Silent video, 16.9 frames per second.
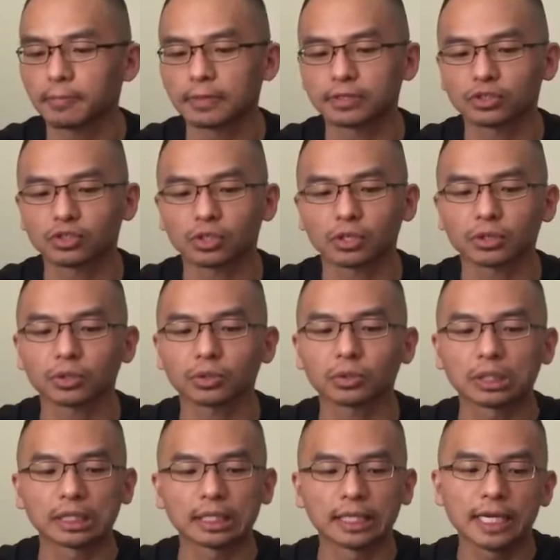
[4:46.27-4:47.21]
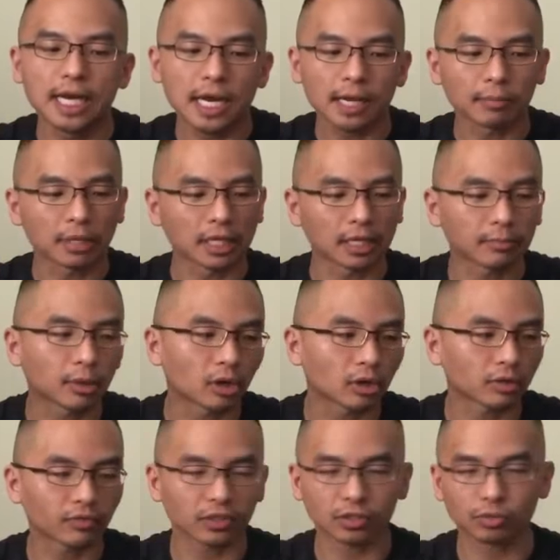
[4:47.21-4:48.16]
So being
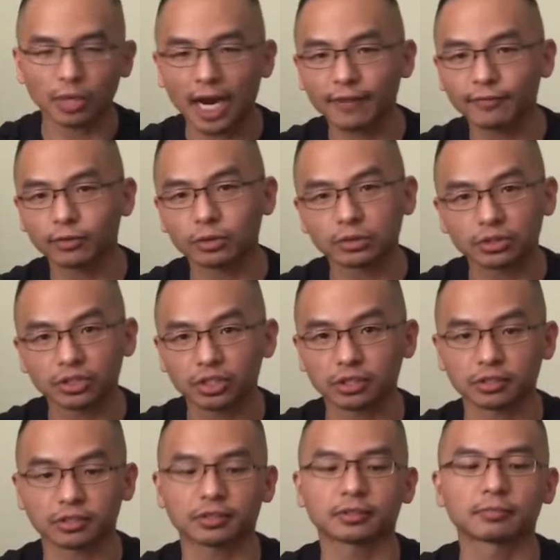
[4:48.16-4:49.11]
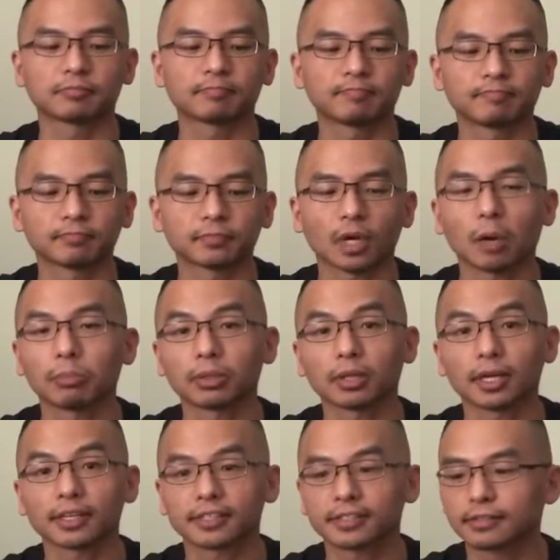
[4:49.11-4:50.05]
part of this raffle is just a
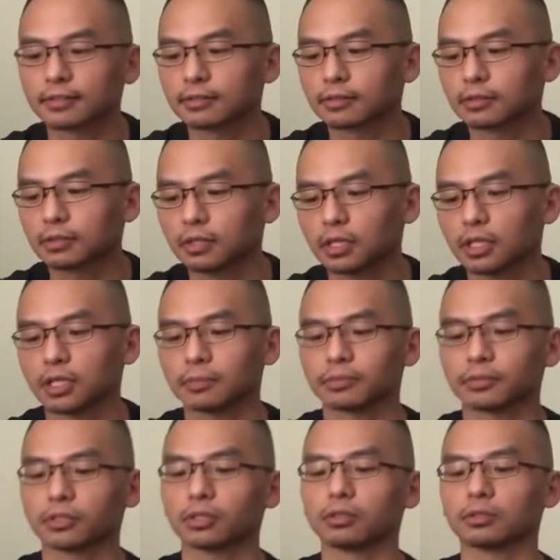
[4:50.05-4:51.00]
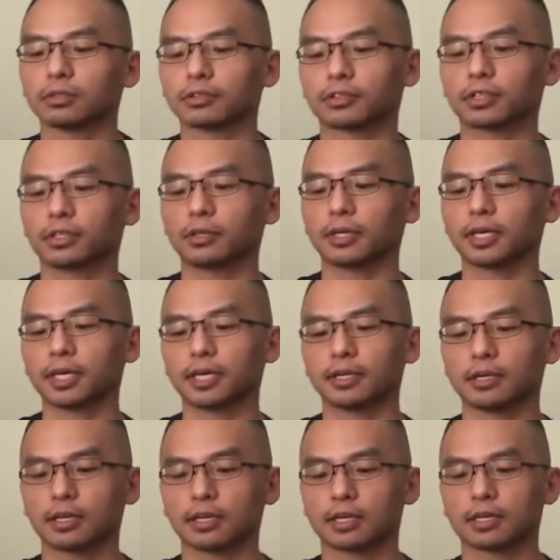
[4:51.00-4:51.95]
plus. So let's go
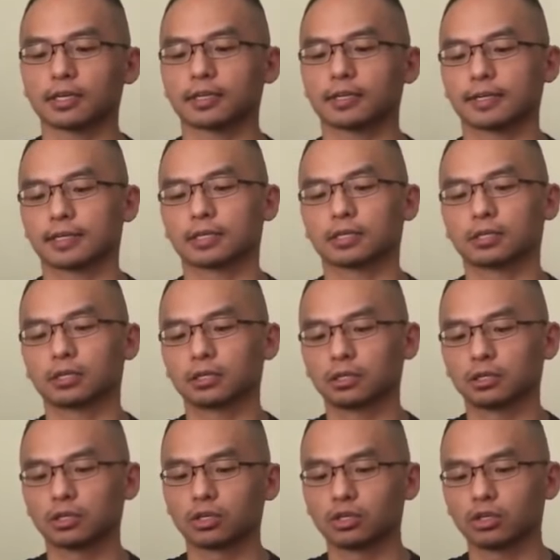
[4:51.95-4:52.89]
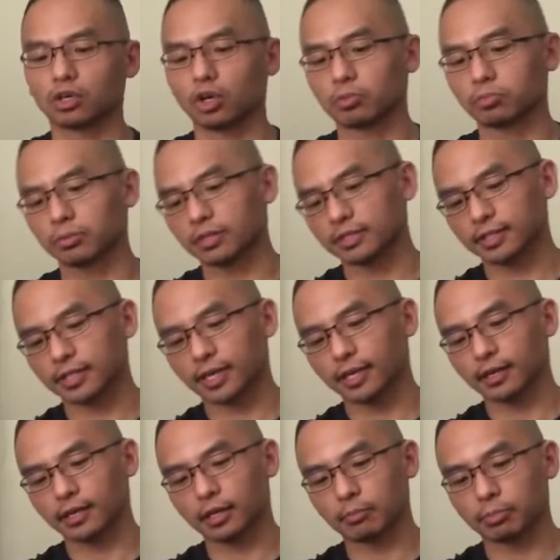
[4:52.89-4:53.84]
ahead and open this
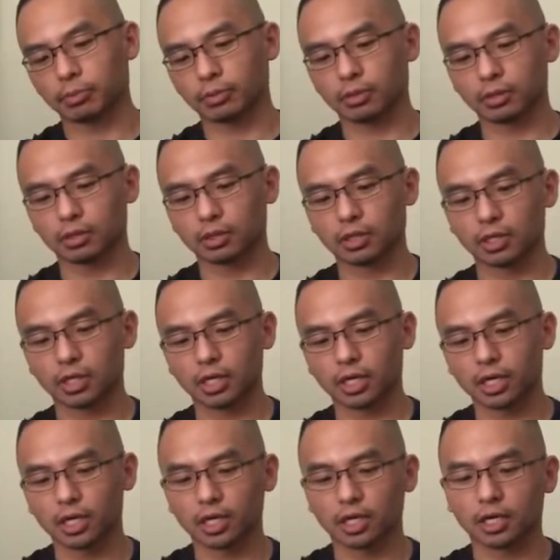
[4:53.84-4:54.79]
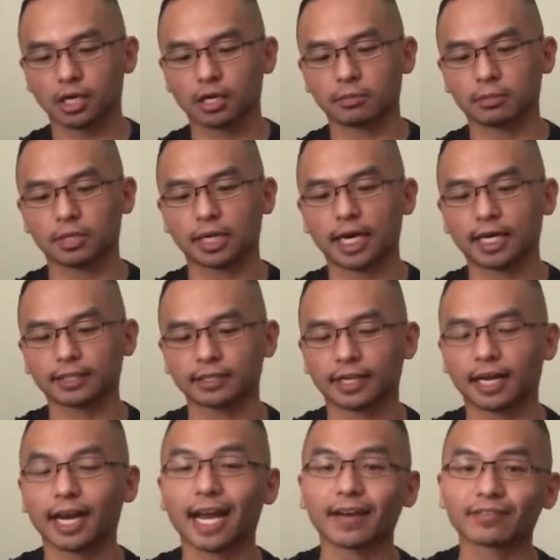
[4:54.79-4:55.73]
guy up. I mean,
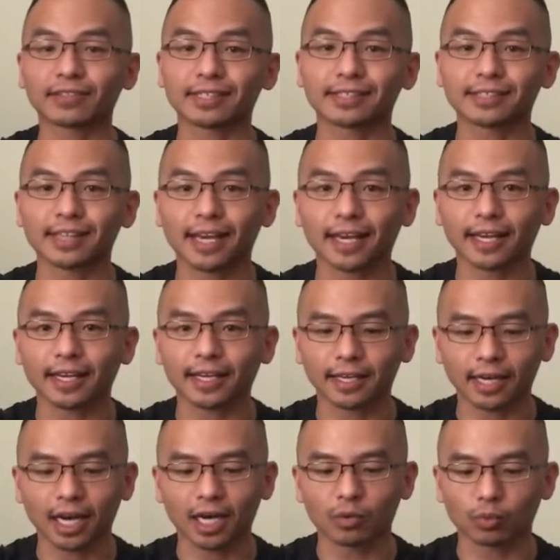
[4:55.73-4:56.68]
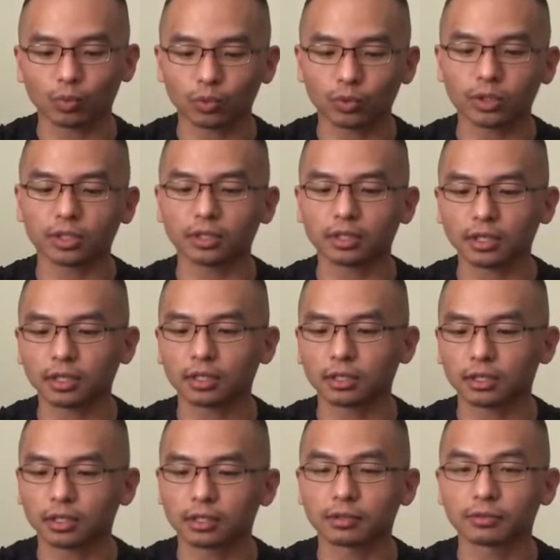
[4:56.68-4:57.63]
I have to say, I really
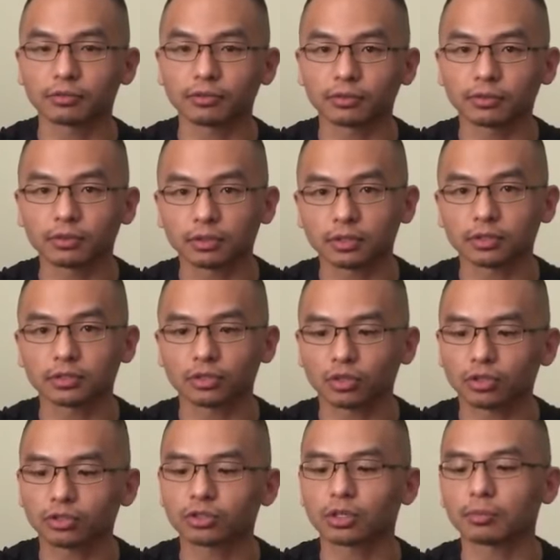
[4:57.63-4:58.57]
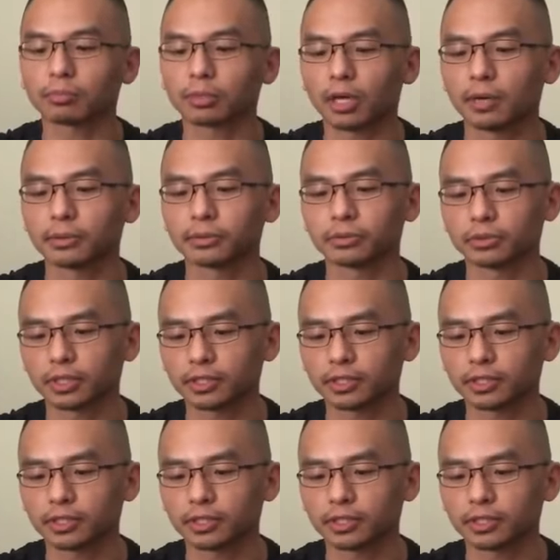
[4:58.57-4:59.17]
love this Archon Pommel.